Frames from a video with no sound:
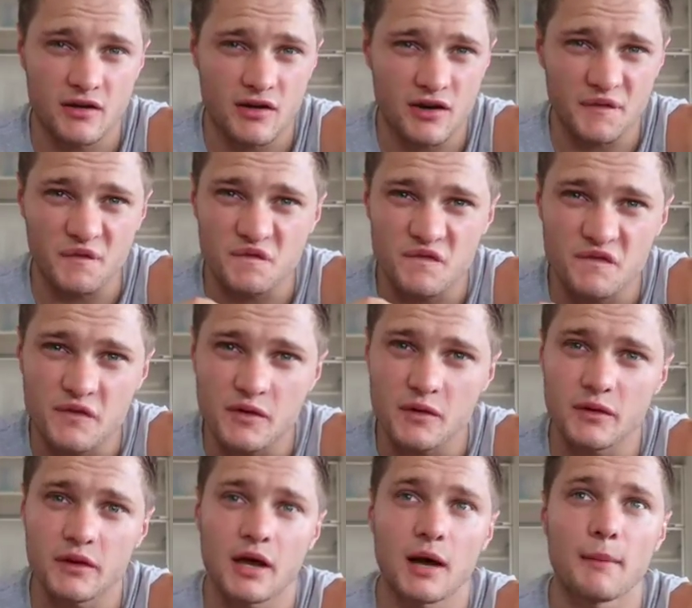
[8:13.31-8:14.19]
and I can
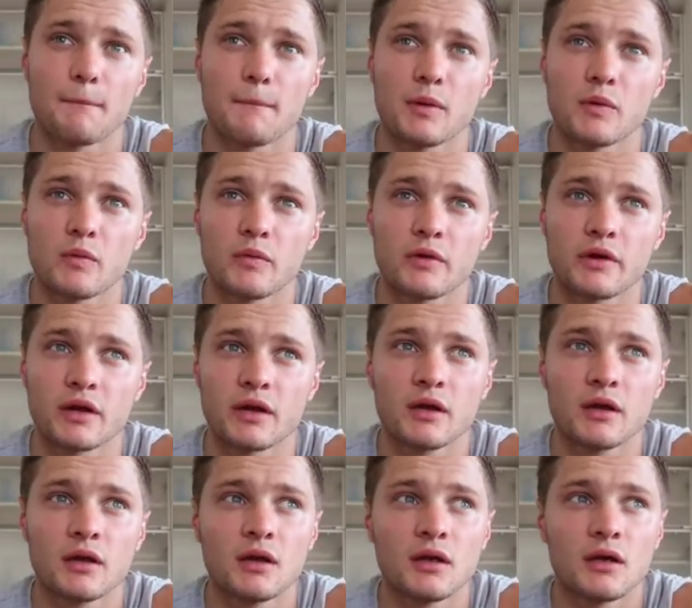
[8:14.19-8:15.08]
feel the upbuilding.